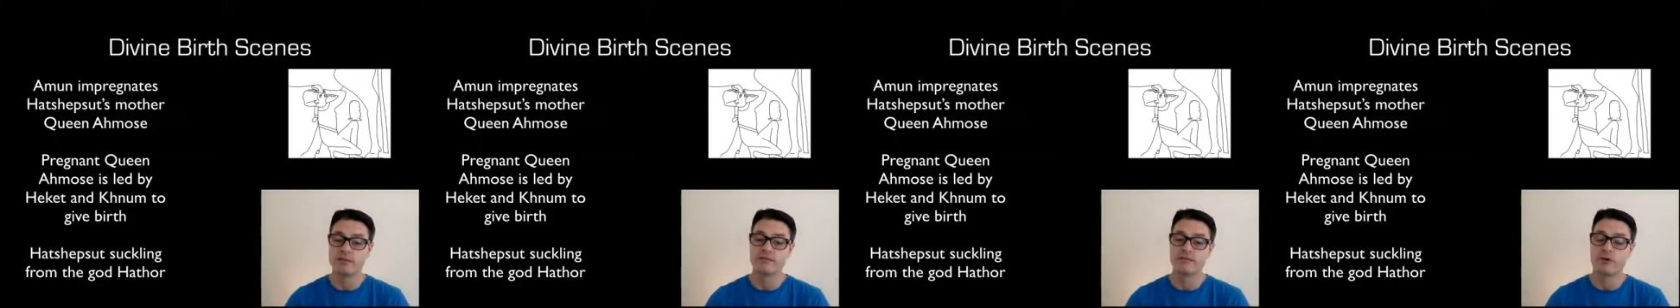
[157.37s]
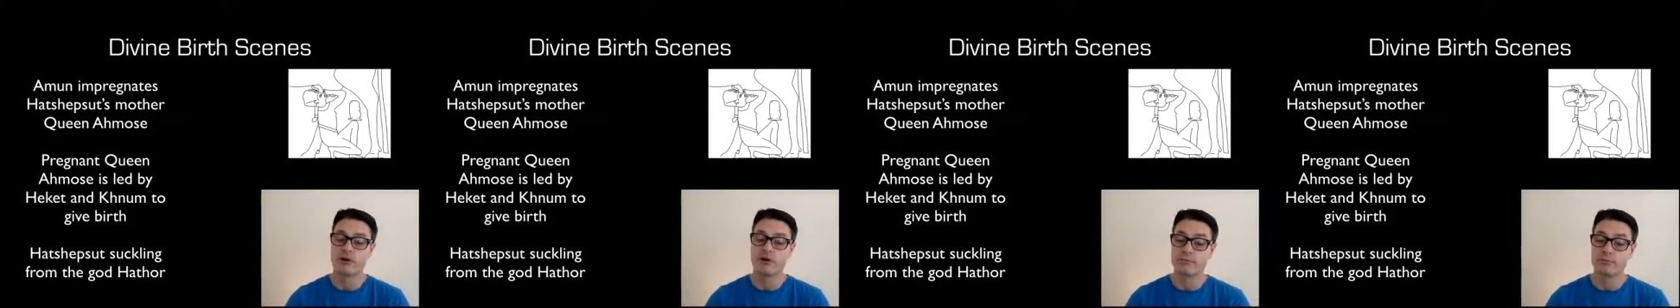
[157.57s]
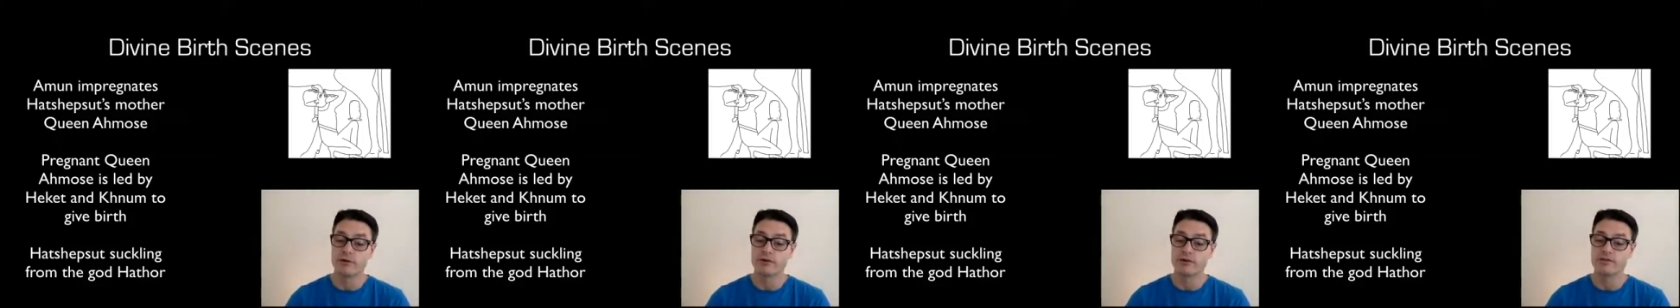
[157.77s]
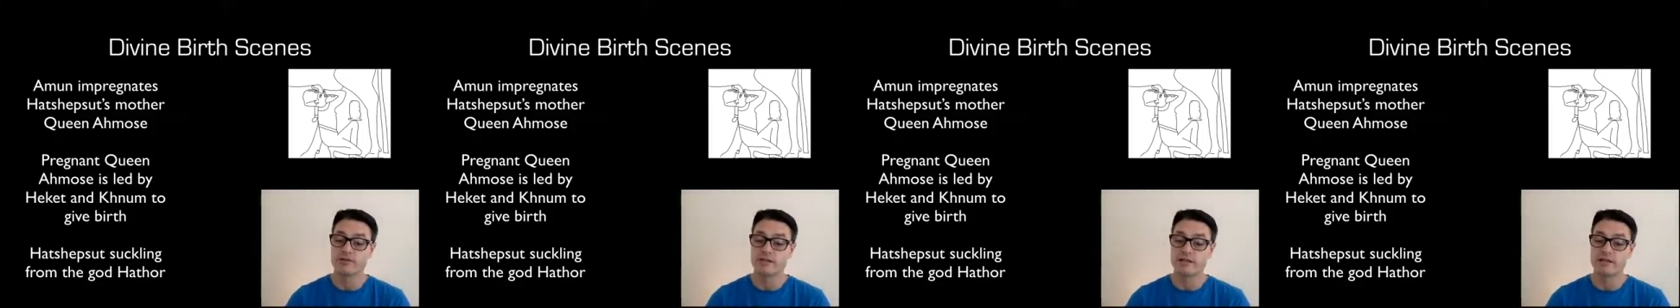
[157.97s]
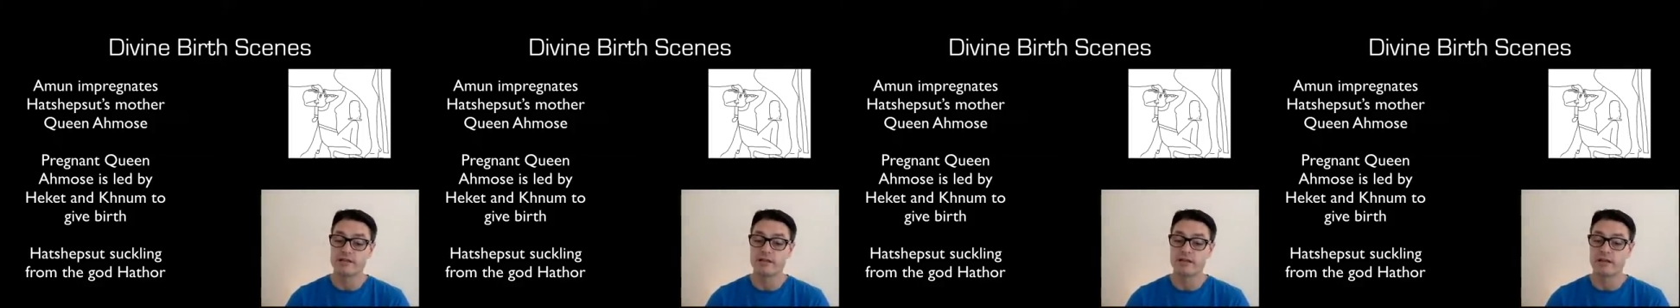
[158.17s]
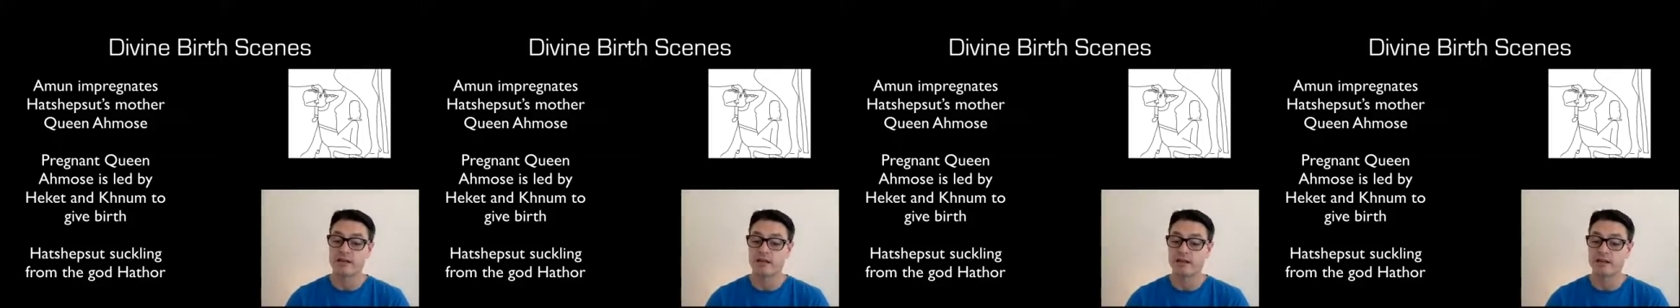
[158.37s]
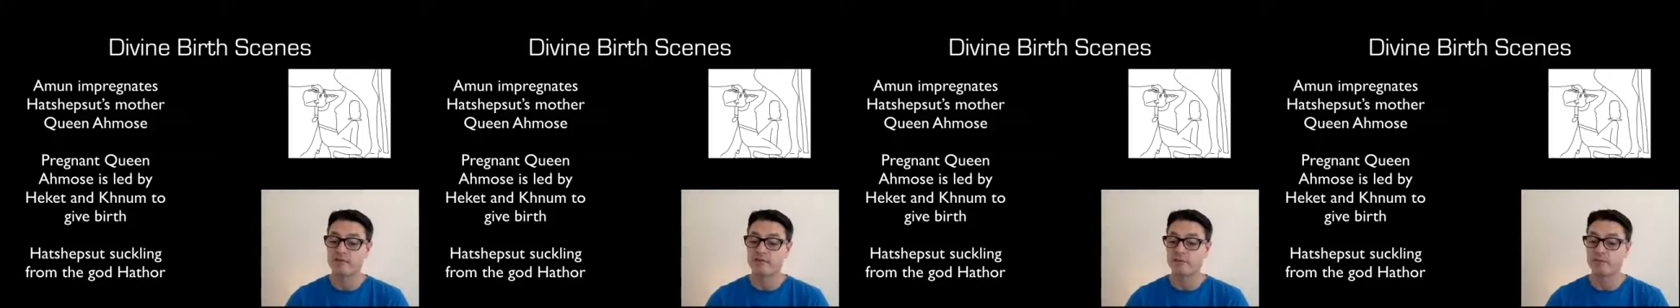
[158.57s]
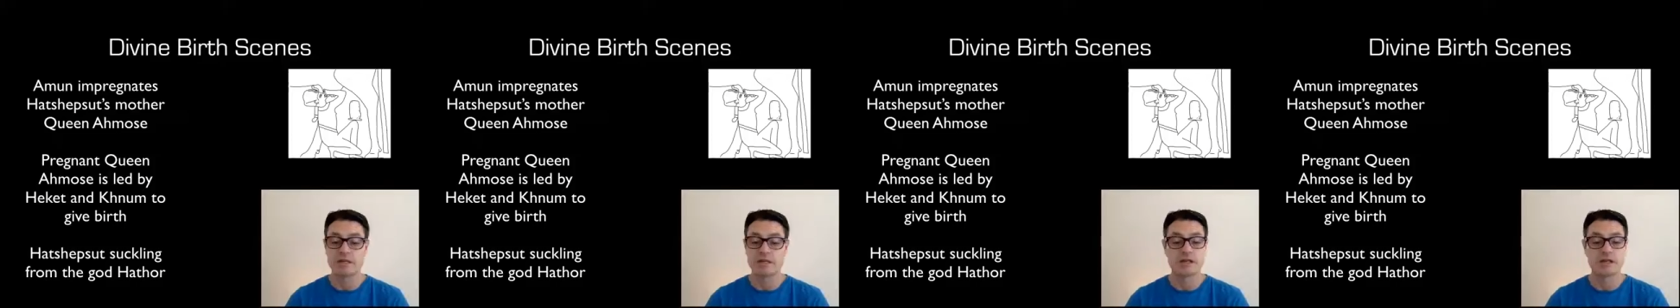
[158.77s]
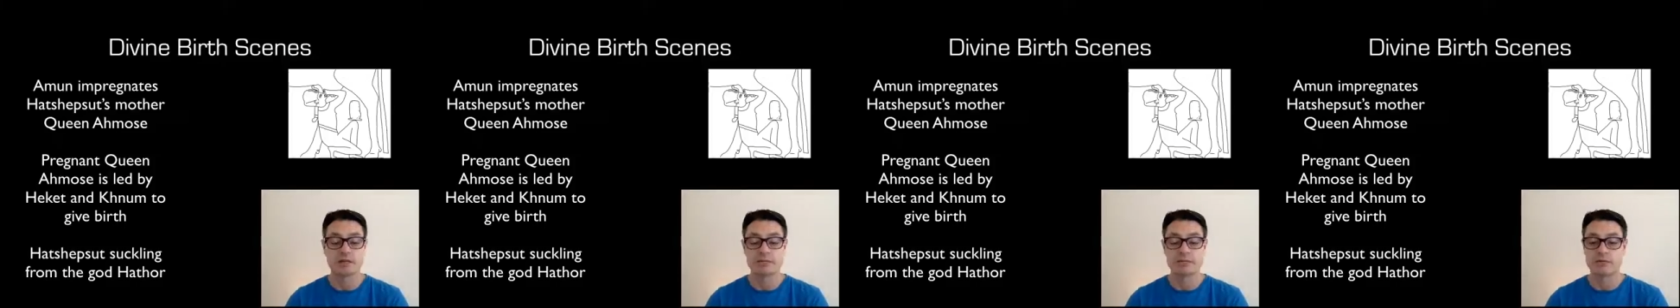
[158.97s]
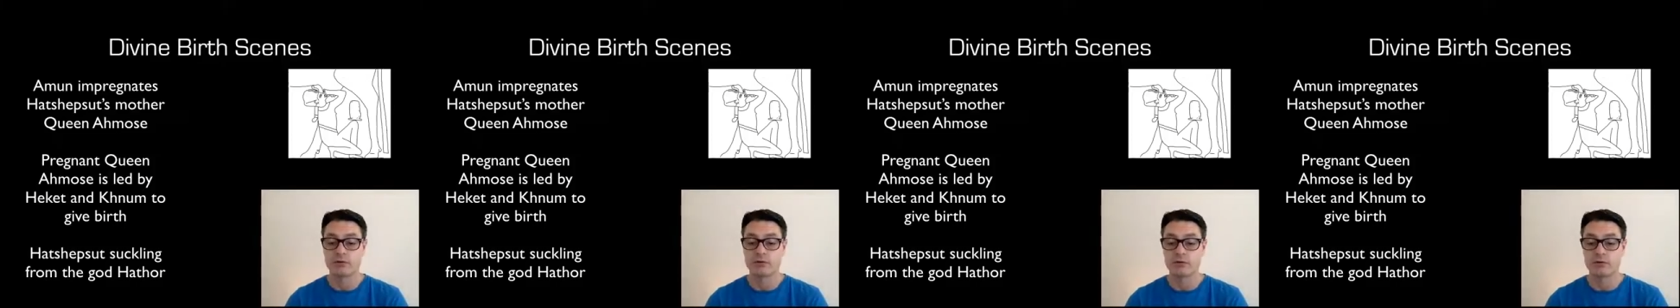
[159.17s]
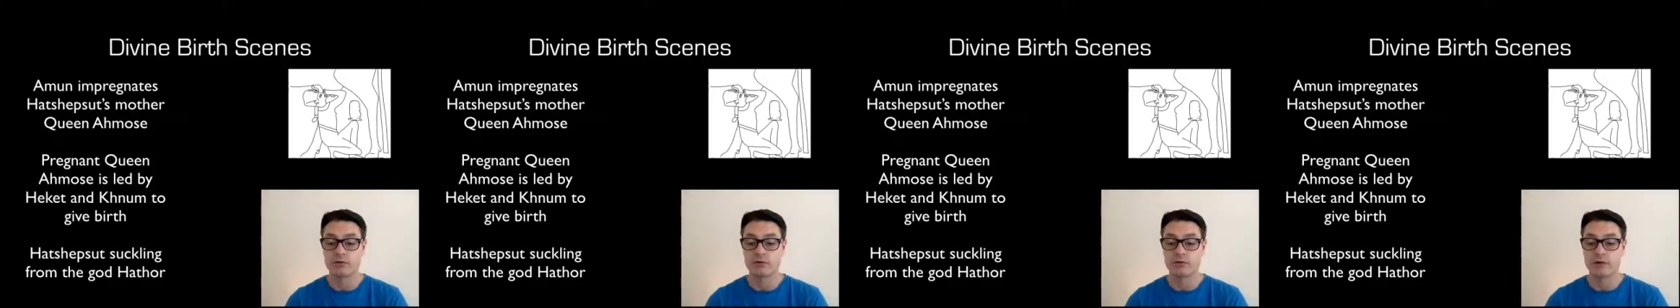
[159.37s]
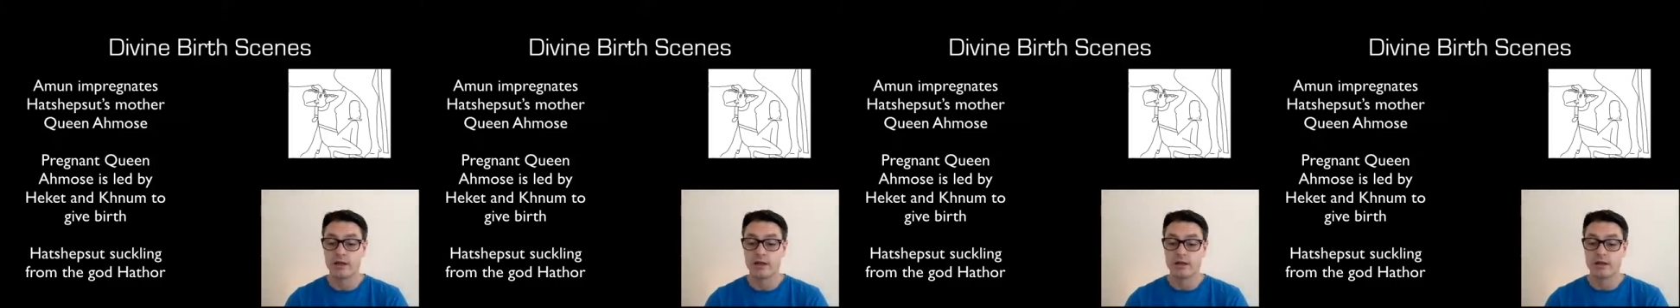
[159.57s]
divine birth scenes had never been done before.